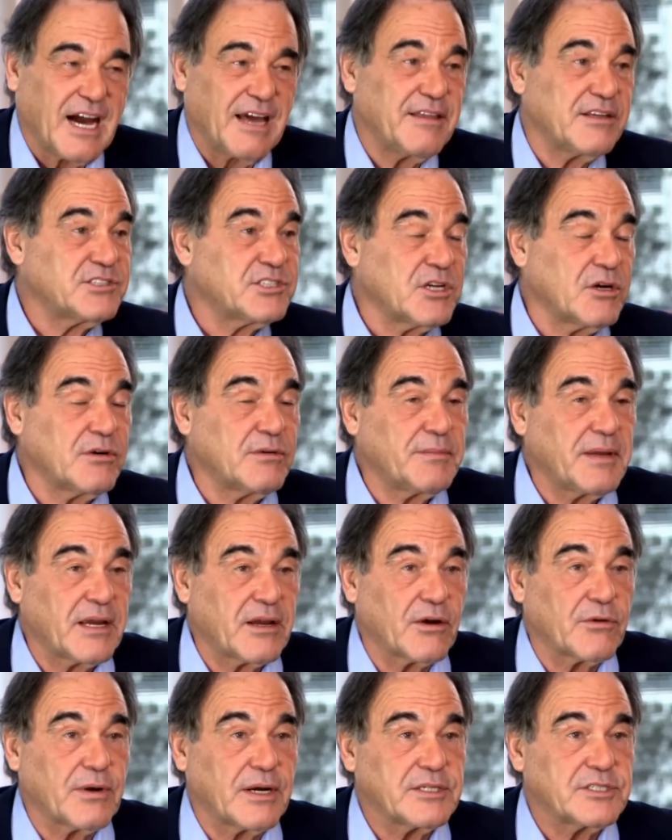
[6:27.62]
I think Snowden would
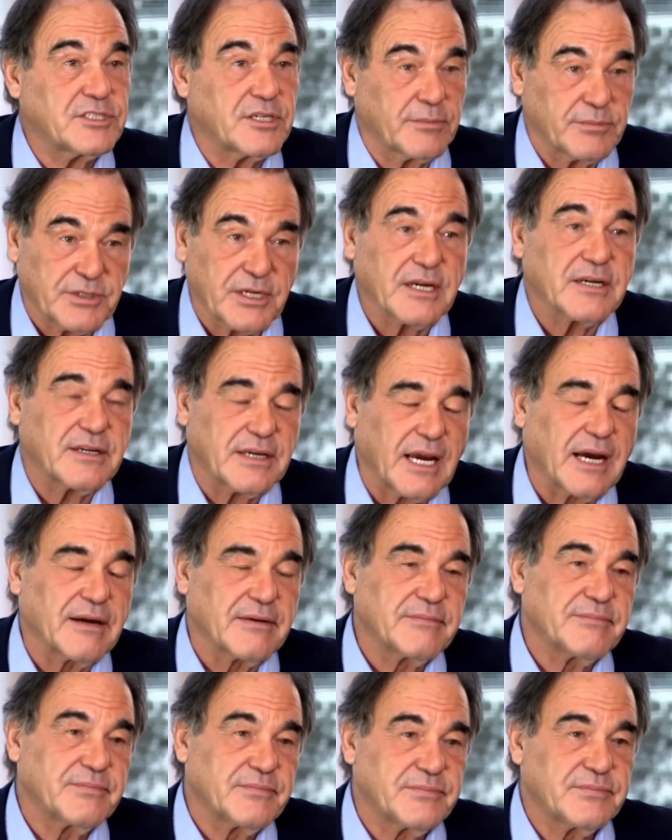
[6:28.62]
make a great subject, yeah.
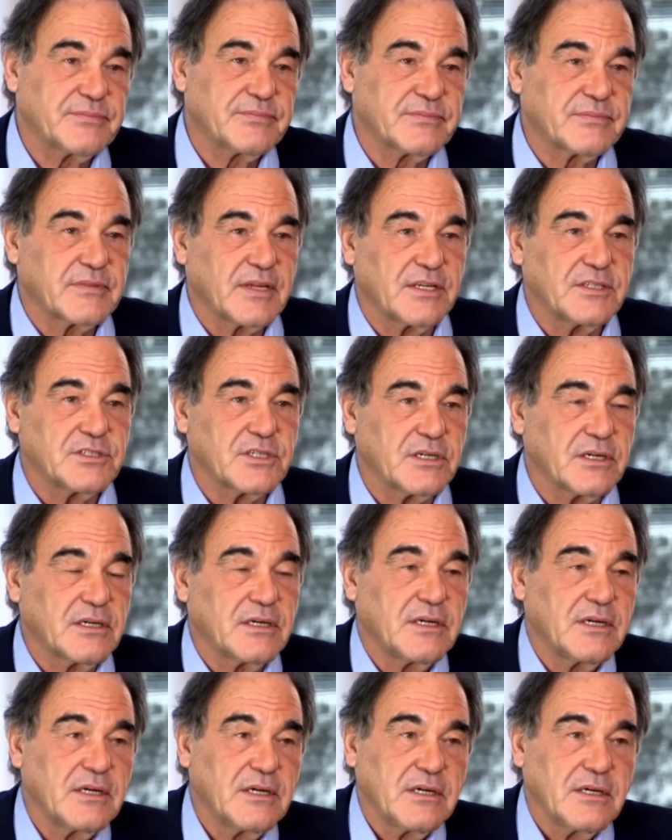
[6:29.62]
He's a
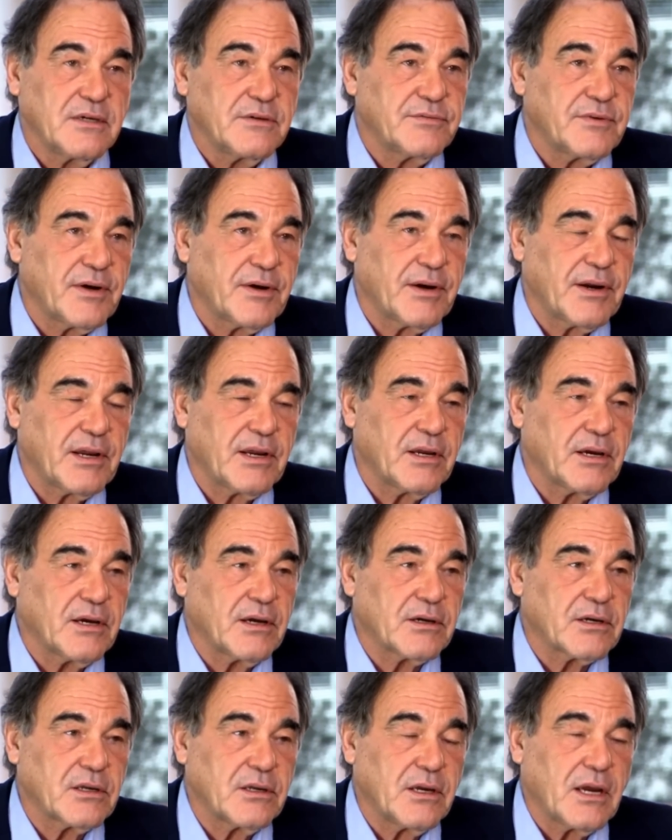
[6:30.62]
very,
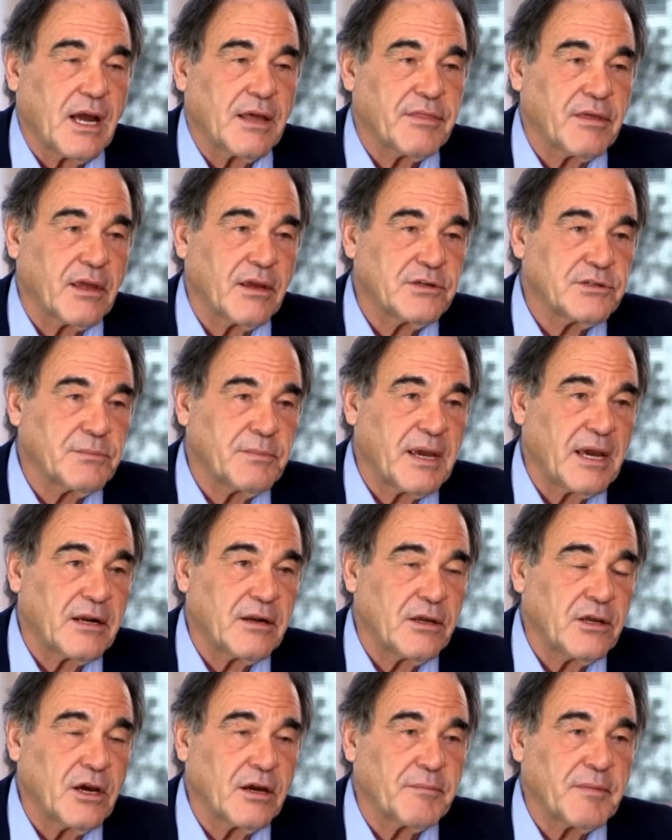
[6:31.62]
I think he's a
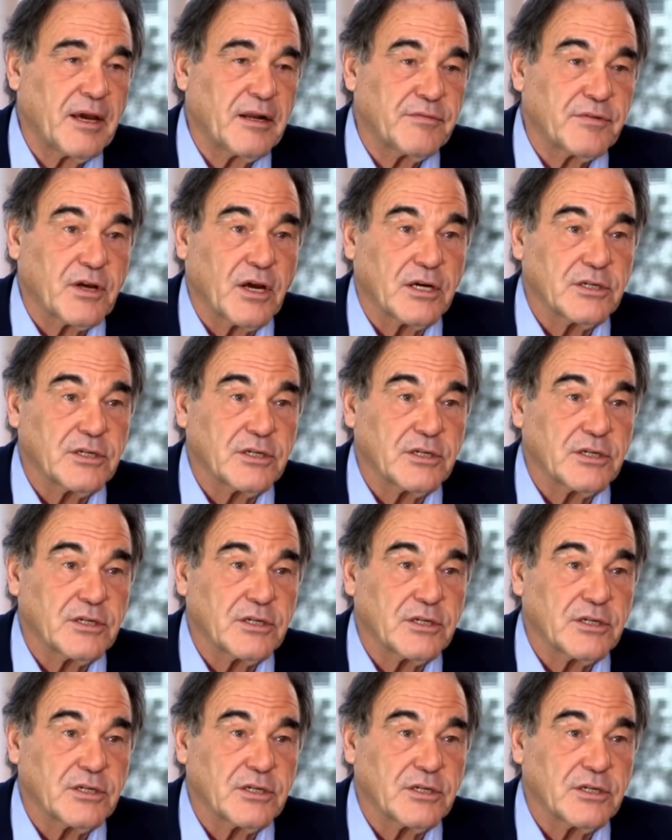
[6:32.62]
young man of